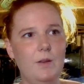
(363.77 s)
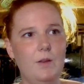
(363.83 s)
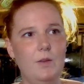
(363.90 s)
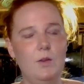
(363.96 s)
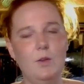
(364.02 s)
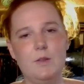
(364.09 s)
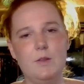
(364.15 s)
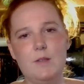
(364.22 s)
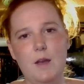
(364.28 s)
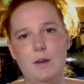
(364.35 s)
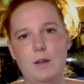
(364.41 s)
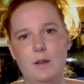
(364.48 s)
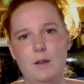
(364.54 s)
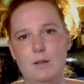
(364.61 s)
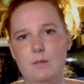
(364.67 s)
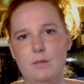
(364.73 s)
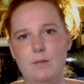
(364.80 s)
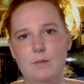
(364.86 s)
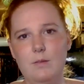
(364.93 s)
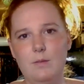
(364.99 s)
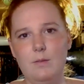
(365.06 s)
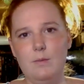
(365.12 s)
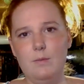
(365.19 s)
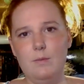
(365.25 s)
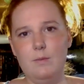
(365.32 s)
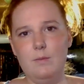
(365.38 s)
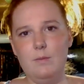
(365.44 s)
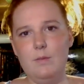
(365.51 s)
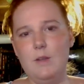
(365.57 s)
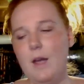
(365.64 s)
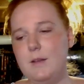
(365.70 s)
You know, it's kind of
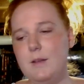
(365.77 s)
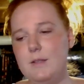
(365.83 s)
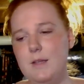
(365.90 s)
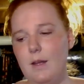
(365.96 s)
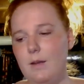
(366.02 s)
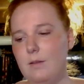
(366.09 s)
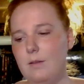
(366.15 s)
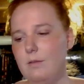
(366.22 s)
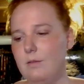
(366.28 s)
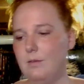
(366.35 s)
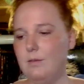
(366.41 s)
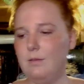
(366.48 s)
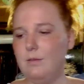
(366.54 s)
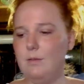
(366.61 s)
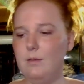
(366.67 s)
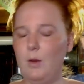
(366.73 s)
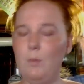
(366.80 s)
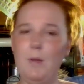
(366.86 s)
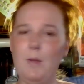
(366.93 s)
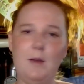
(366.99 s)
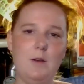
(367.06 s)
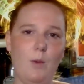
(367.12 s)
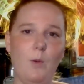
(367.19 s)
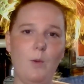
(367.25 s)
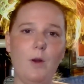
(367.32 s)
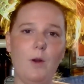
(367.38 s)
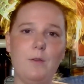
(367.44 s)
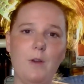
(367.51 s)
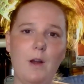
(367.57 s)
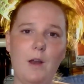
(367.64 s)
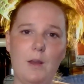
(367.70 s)
the idea. You know, it might not work
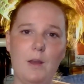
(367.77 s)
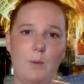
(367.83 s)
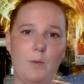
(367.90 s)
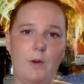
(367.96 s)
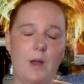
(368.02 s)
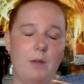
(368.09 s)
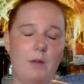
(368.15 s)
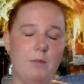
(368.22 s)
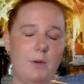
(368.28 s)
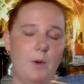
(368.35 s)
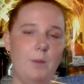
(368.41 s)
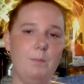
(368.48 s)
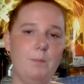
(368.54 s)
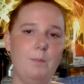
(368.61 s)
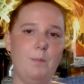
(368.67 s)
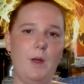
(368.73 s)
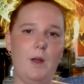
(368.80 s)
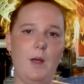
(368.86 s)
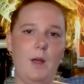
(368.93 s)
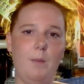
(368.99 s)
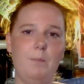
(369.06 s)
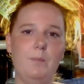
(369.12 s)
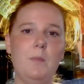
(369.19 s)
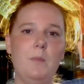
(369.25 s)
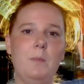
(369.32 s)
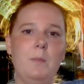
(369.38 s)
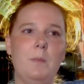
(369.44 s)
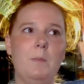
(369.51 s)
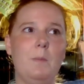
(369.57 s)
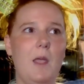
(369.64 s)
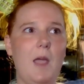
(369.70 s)
for everyone, but
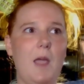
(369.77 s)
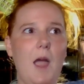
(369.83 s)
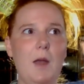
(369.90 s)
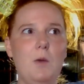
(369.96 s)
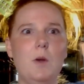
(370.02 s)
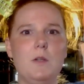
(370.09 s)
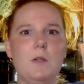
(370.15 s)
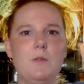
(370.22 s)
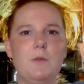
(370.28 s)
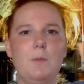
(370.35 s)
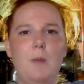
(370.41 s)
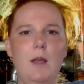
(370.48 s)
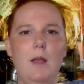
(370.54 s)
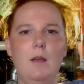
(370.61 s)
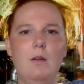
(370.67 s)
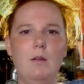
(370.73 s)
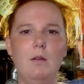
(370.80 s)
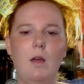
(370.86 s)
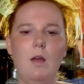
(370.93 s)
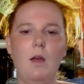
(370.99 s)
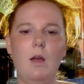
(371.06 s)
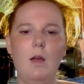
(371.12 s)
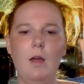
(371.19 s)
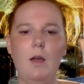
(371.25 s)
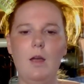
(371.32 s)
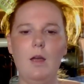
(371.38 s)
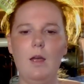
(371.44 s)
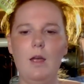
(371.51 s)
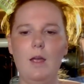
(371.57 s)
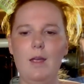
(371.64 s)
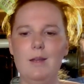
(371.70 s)
it kind of works for me.
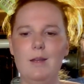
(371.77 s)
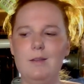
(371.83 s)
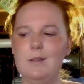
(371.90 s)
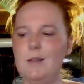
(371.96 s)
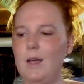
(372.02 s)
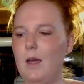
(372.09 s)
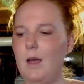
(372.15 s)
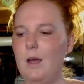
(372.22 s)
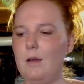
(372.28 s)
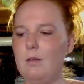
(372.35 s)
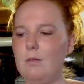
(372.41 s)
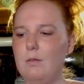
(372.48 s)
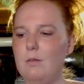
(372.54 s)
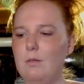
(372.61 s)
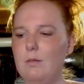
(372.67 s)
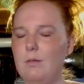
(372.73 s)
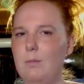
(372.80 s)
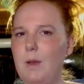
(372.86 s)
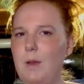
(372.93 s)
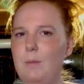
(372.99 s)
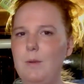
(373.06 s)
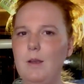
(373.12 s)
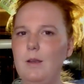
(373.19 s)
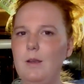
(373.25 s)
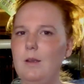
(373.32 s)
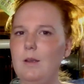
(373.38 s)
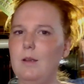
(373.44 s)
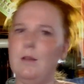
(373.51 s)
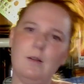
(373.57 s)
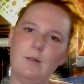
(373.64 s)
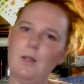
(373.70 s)
And maybe
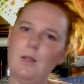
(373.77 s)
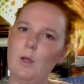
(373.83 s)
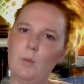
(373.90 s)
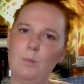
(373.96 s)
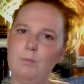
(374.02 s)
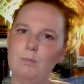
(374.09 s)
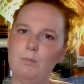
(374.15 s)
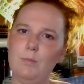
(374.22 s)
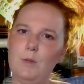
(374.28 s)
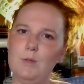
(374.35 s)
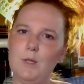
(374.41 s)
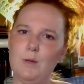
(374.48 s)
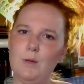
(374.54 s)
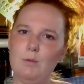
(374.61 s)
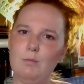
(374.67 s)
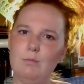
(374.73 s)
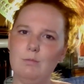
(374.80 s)
it'll help you too.